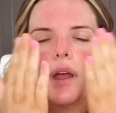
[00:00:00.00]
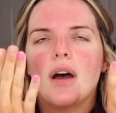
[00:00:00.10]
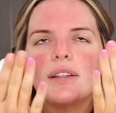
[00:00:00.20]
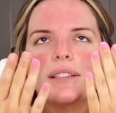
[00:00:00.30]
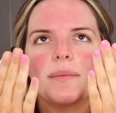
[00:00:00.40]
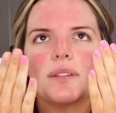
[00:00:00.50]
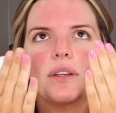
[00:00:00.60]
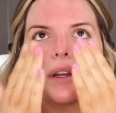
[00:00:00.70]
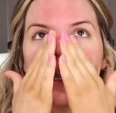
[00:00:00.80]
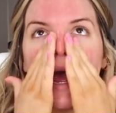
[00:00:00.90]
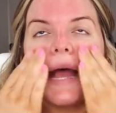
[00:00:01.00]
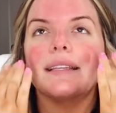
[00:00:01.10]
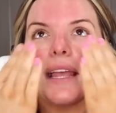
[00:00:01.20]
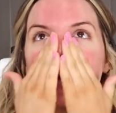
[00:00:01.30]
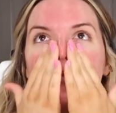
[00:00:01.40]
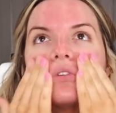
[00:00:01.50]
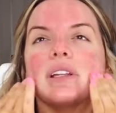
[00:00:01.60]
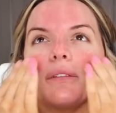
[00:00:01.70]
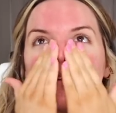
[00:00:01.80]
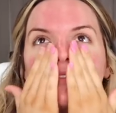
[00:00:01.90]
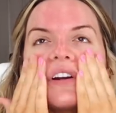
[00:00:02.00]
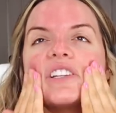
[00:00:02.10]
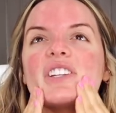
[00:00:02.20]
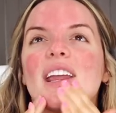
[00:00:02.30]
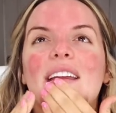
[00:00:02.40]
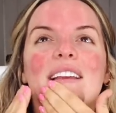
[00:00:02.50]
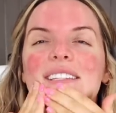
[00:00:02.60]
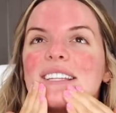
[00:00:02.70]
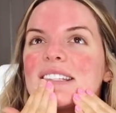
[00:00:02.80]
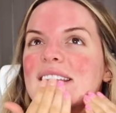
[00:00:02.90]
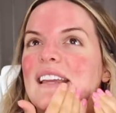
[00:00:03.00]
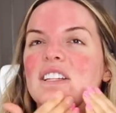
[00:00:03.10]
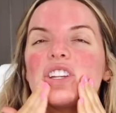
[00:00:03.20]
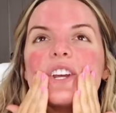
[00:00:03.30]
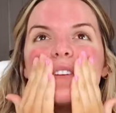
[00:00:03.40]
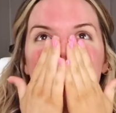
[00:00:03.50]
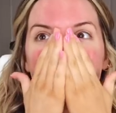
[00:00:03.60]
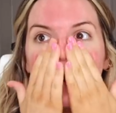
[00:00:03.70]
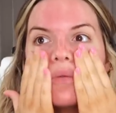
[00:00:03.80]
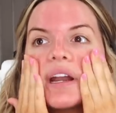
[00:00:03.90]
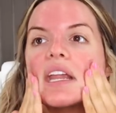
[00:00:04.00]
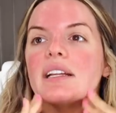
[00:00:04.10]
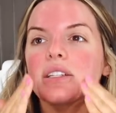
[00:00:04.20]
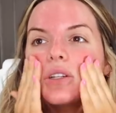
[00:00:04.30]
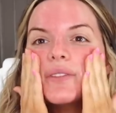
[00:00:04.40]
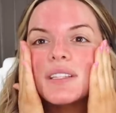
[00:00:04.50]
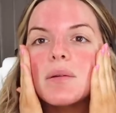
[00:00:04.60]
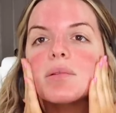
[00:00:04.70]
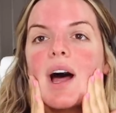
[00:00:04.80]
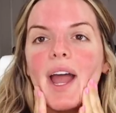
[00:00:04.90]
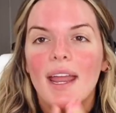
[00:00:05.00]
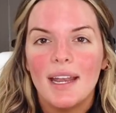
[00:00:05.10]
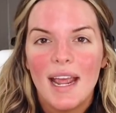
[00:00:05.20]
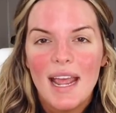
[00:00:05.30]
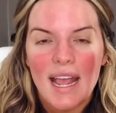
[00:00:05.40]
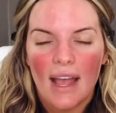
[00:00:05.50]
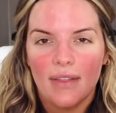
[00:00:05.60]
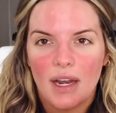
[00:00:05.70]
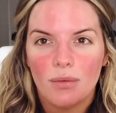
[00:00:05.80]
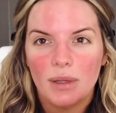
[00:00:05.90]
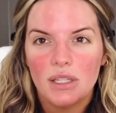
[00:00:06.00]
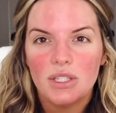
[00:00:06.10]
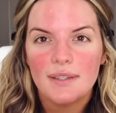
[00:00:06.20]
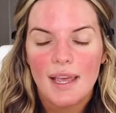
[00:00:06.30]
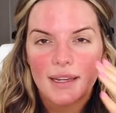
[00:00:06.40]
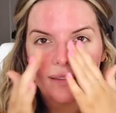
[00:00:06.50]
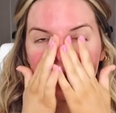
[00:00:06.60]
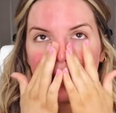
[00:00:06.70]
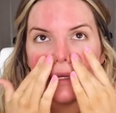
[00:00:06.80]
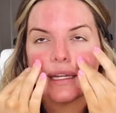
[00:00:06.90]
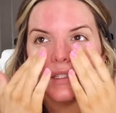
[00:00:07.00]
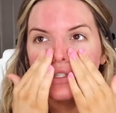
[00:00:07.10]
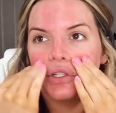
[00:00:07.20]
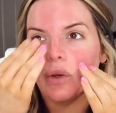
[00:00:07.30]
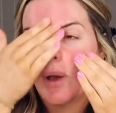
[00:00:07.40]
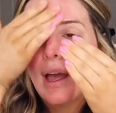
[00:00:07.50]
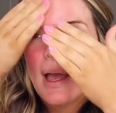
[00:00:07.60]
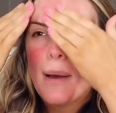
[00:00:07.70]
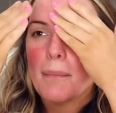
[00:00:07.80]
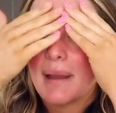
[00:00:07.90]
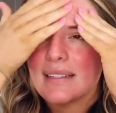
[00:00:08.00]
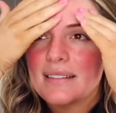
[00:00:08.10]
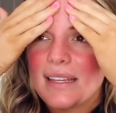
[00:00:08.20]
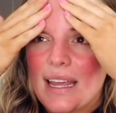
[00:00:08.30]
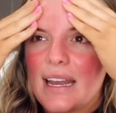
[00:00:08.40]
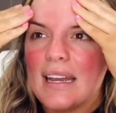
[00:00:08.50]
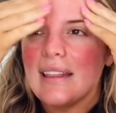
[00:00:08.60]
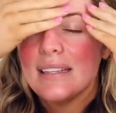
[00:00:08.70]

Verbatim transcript: oh, it smells so good. It has a really refreshing sensation and what I like to do is apply it and then I really just let it sink into my skin.